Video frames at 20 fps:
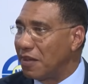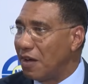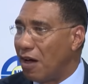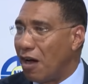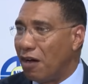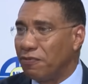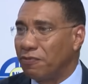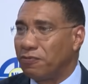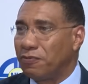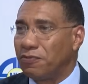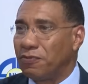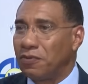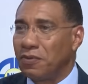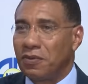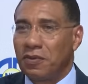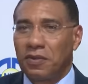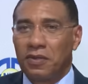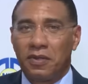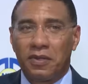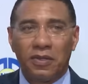of
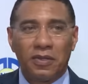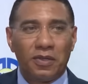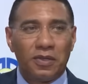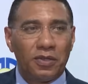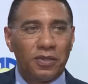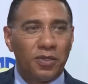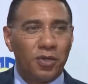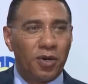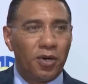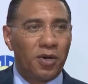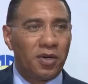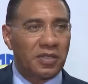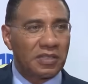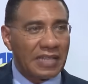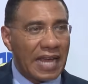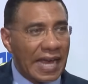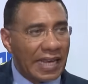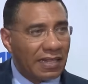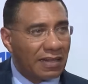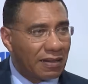your
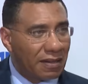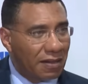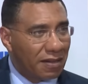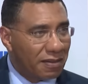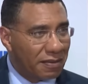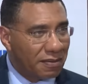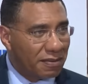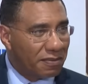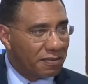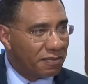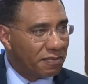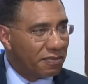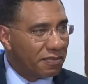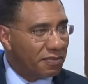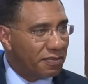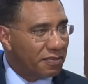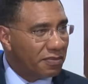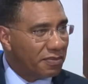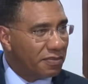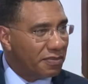title
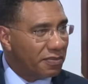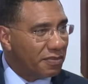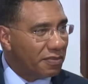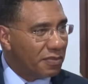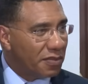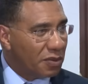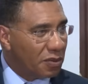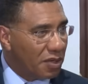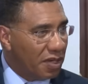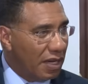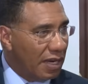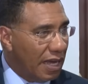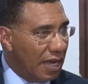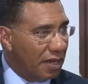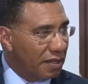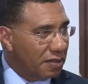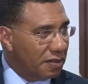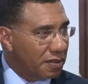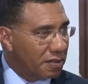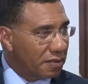to the land.